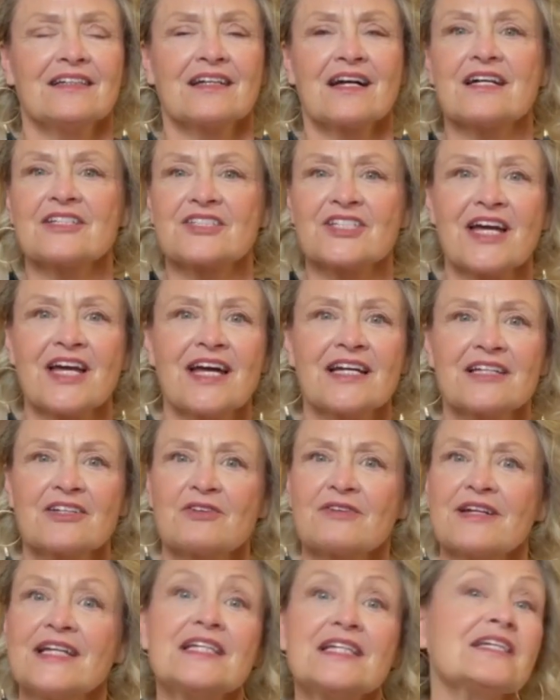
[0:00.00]
I had a
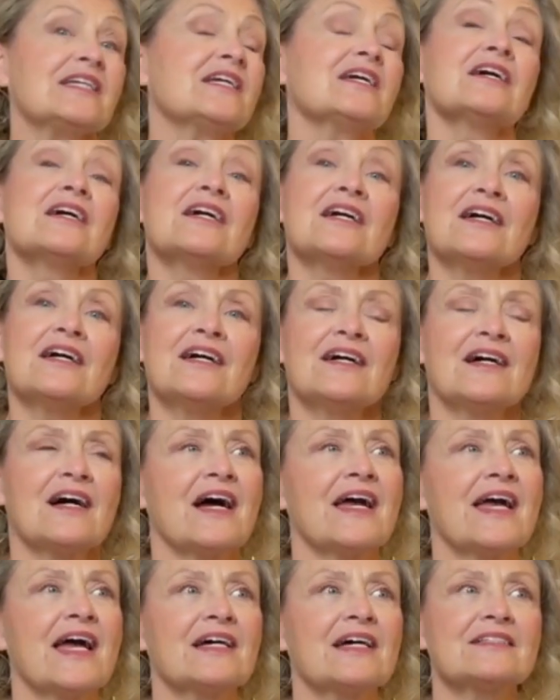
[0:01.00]
great year.
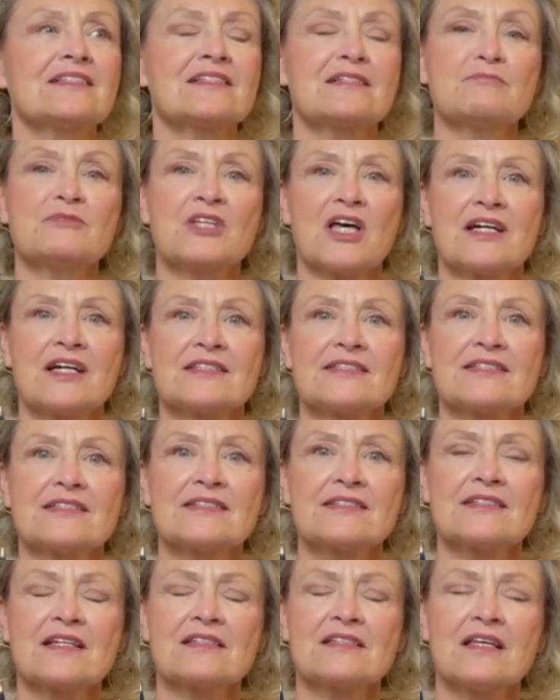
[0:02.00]
I had some
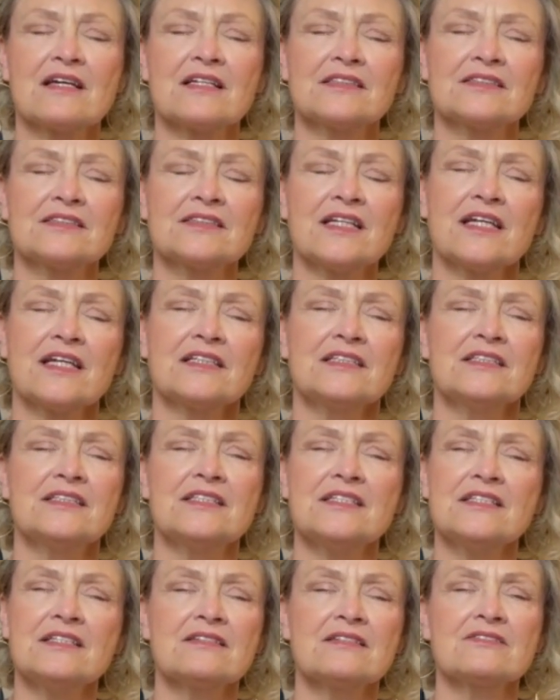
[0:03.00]
losses. I lost a
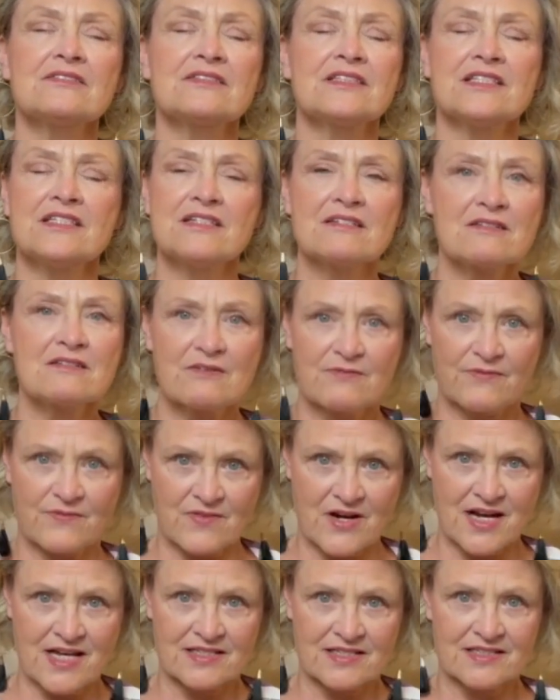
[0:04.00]
dear, dear
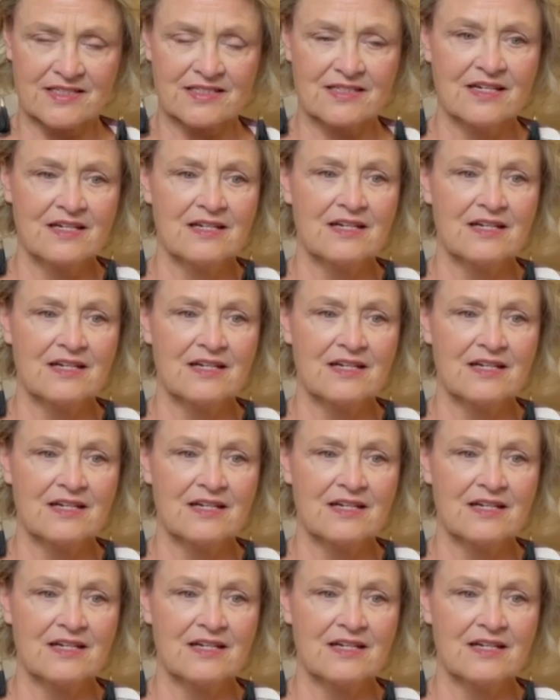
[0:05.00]
friend.